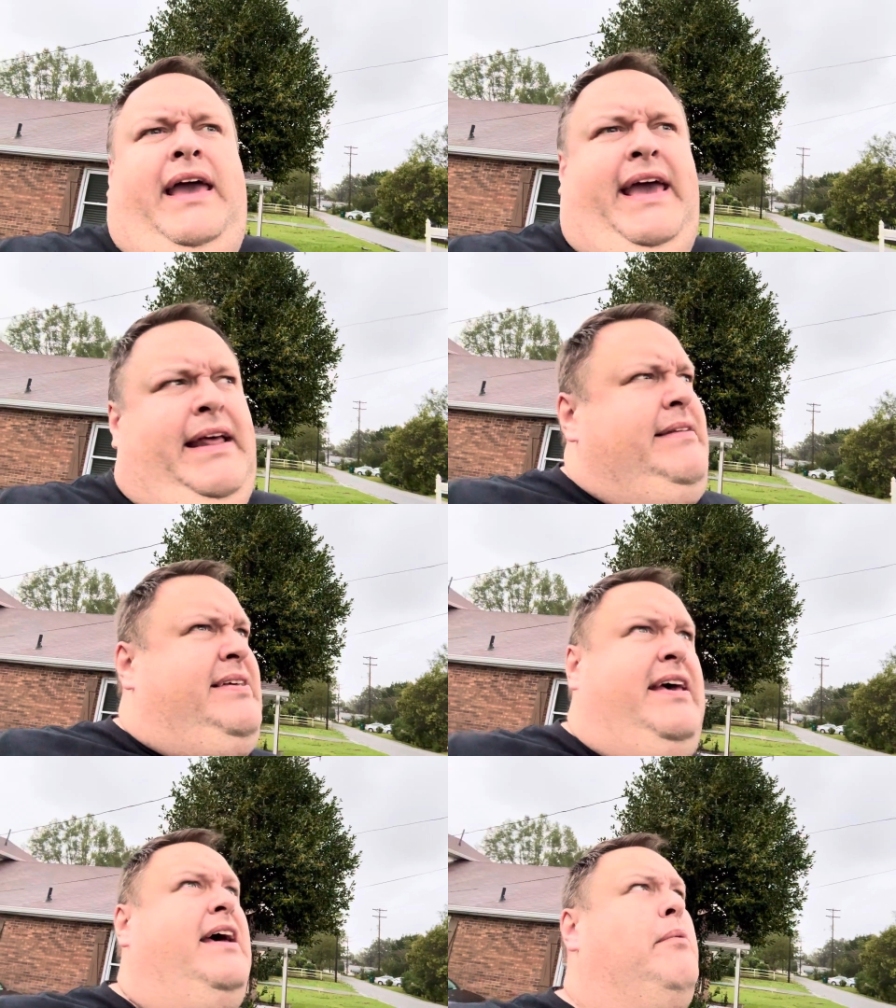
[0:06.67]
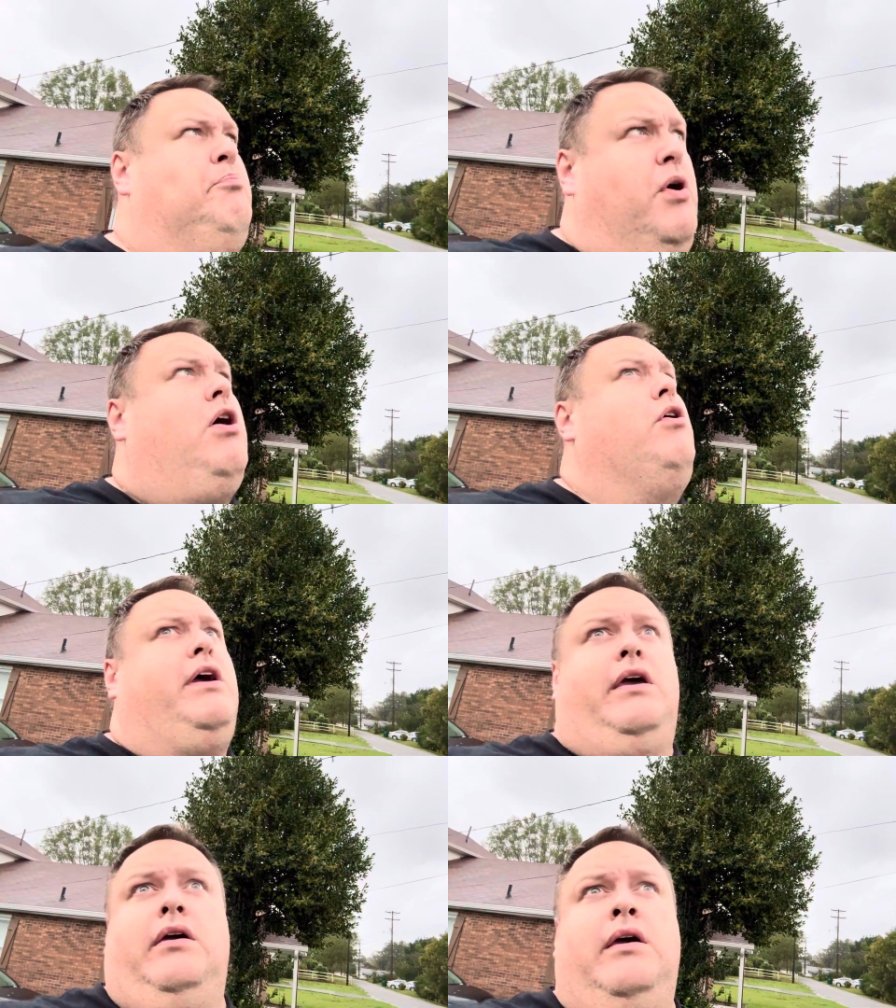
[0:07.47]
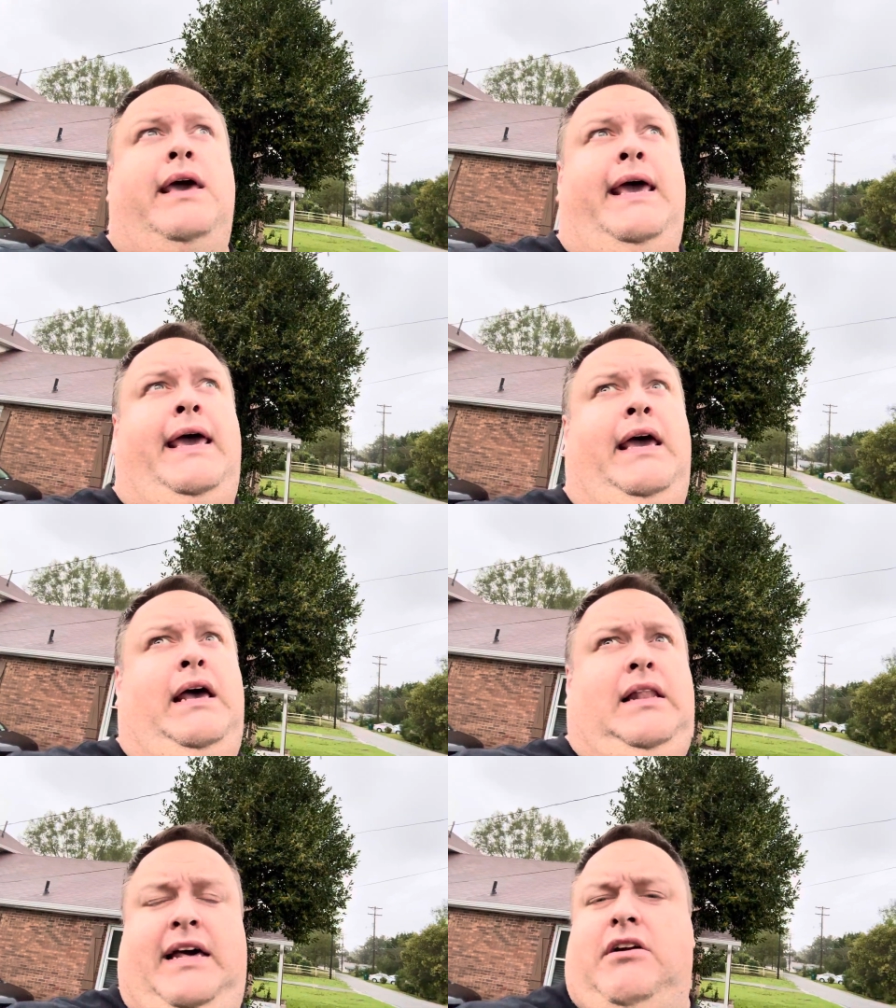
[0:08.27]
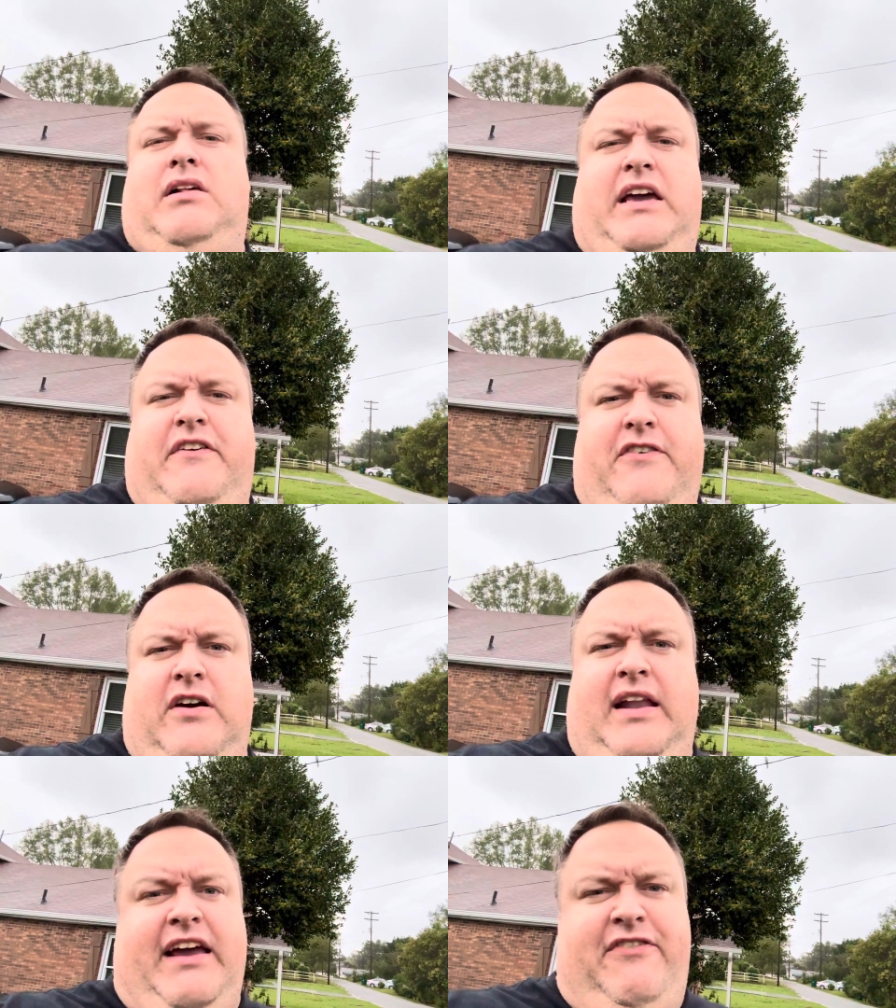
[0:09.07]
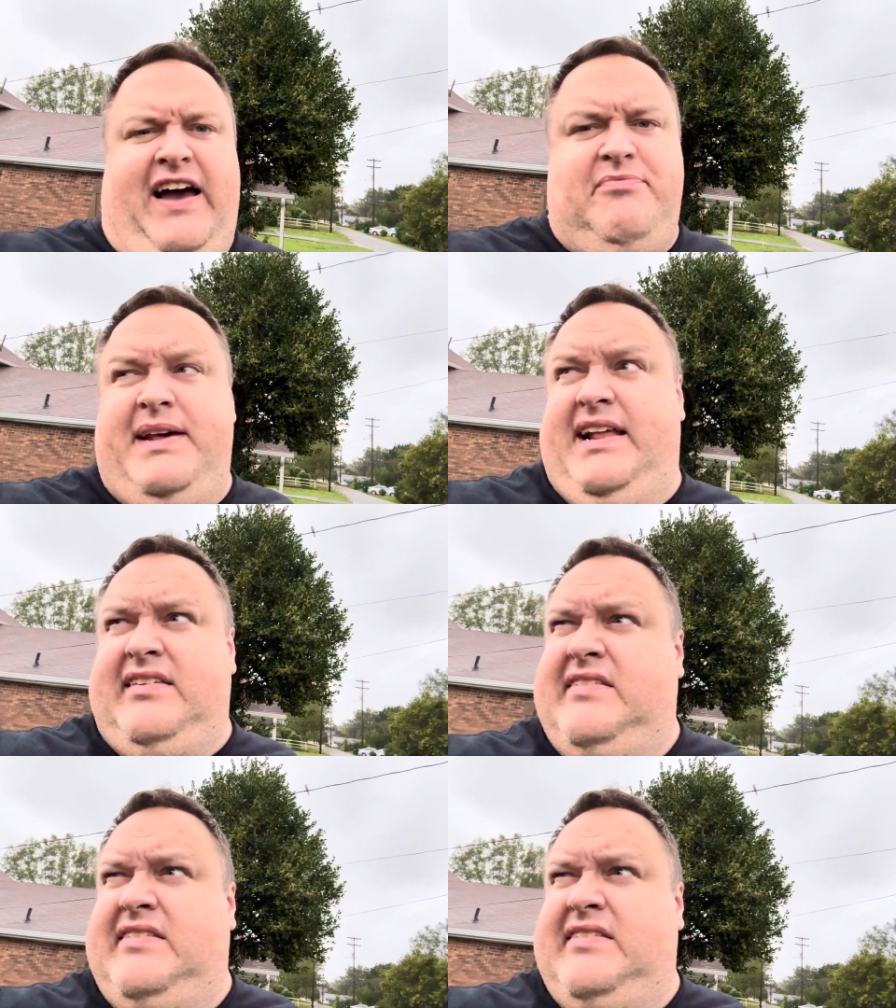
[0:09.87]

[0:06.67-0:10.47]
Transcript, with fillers: It broke literally for like five minutes.